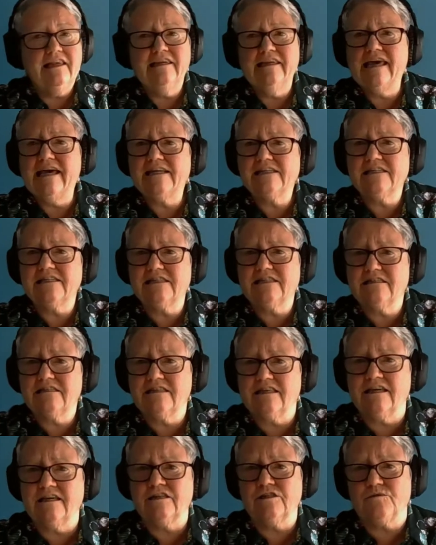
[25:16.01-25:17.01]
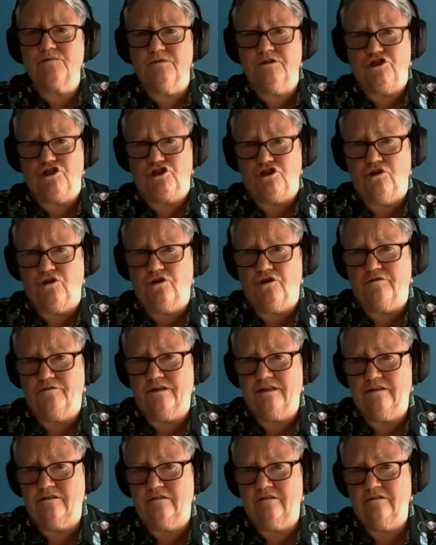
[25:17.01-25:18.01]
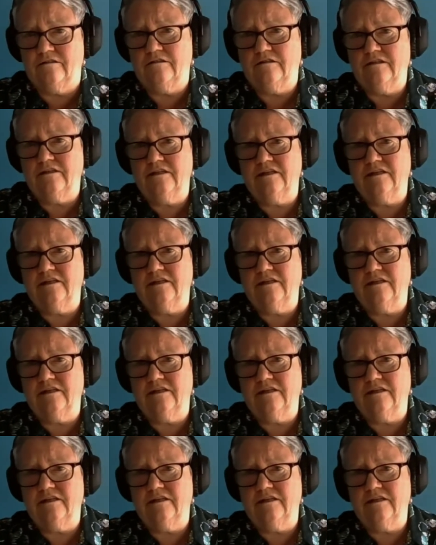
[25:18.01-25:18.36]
less things with sugar in,